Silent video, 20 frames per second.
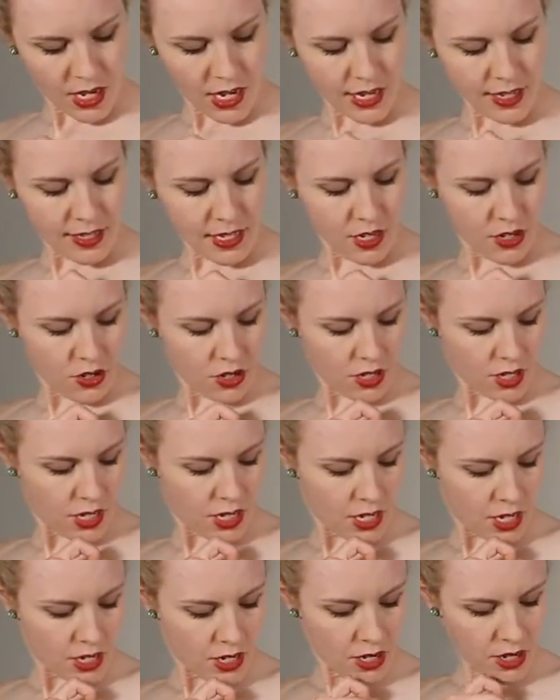
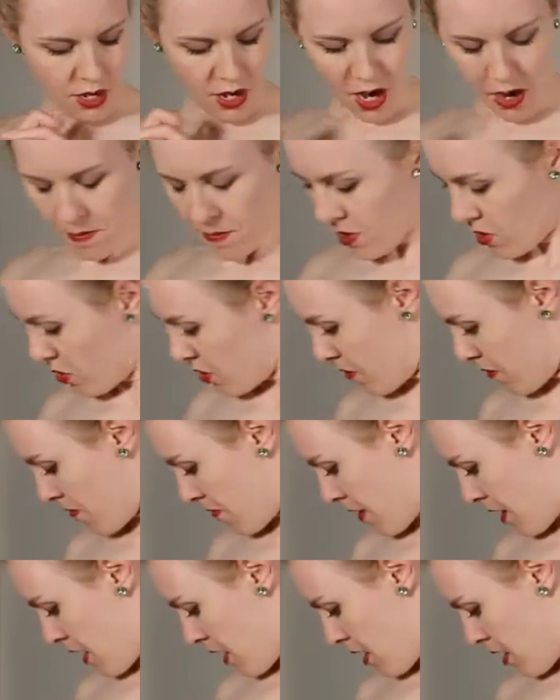Essentially, your garment should
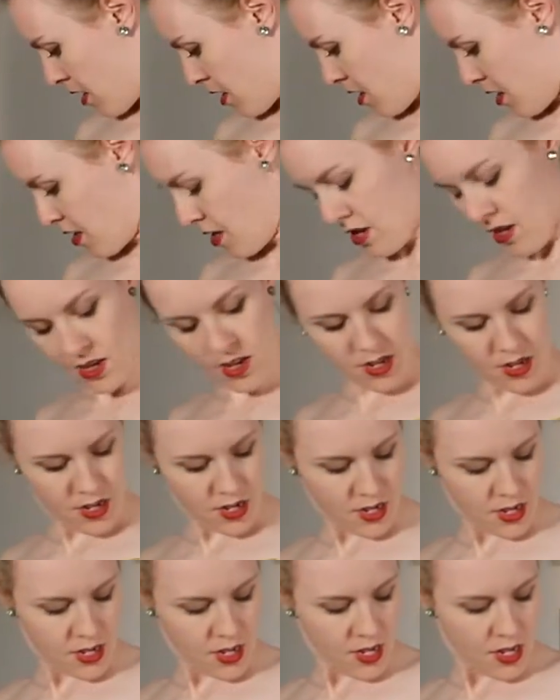fit
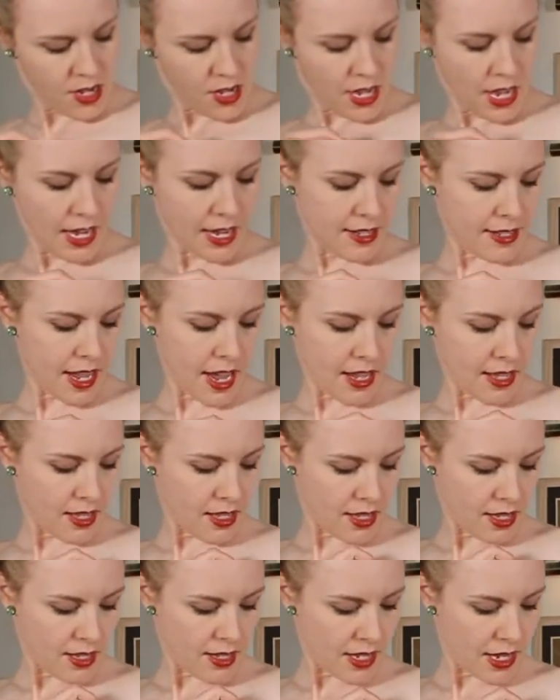exactly
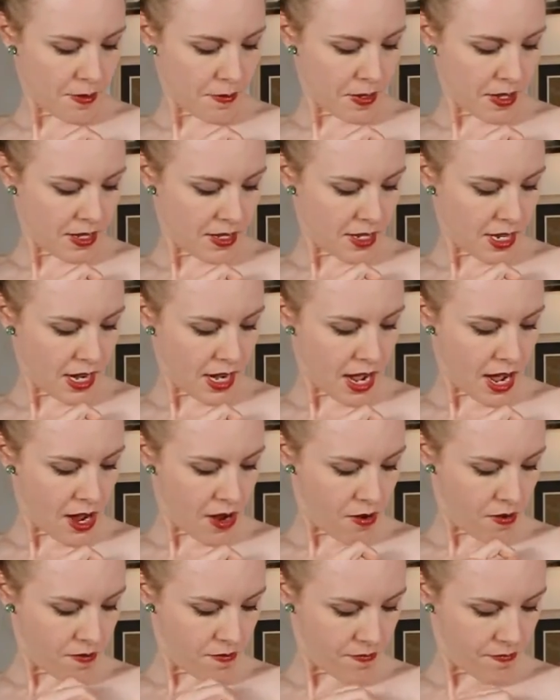the same inside
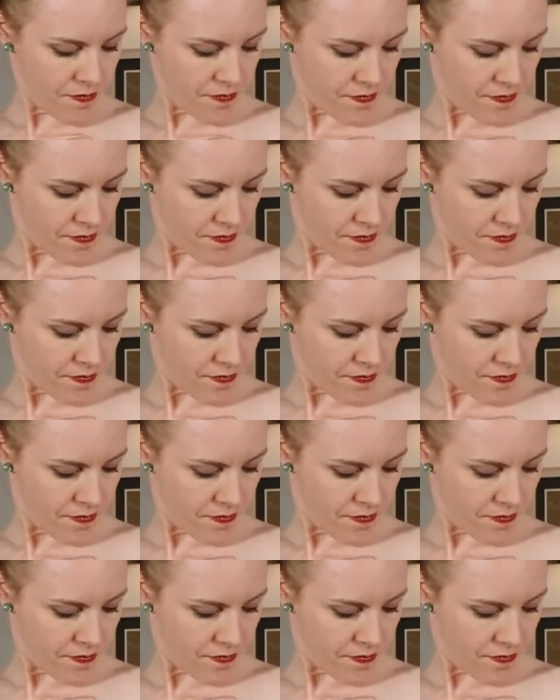out.